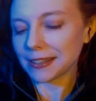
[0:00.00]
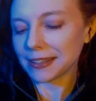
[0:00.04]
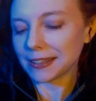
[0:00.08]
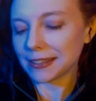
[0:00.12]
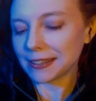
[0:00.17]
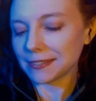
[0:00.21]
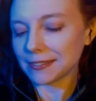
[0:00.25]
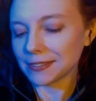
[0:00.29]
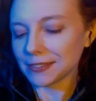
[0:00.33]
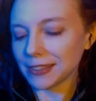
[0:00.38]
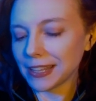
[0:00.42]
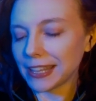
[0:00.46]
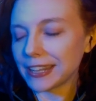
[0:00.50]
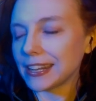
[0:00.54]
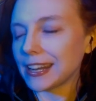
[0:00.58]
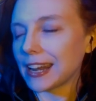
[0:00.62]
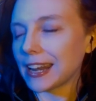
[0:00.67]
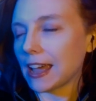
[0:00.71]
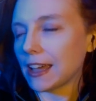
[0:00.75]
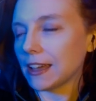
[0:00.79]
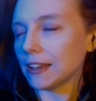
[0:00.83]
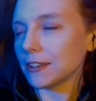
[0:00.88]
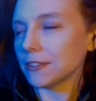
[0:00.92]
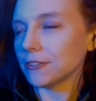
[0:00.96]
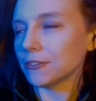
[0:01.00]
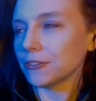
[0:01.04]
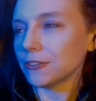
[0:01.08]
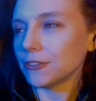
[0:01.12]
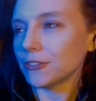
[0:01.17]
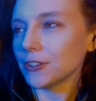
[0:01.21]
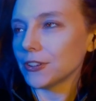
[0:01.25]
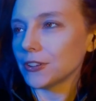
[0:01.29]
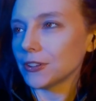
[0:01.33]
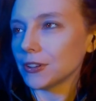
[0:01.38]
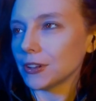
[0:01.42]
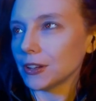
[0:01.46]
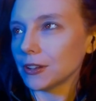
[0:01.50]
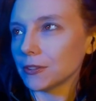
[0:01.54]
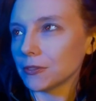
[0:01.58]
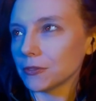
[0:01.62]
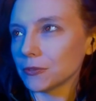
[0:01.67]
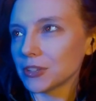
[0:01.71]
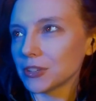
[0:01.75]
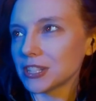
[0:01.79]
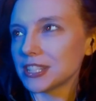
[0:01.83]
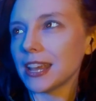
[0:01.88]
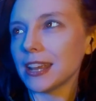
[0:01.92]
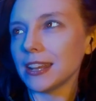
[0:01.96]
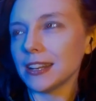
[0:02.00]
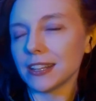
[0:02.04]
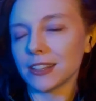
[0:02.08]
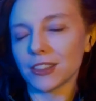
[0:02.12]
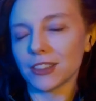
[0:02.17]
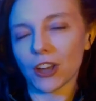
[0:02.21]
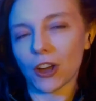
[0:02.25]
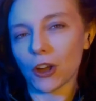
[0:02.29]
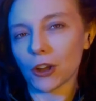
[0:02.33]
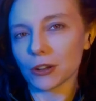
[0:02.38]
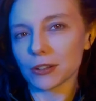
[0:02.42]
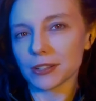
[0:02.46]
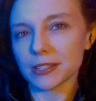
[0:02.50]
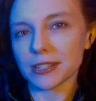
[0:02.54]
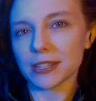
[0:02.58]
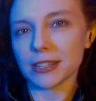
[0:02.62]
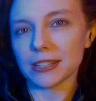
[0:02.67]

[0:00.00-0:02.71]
let it have retaining the heart and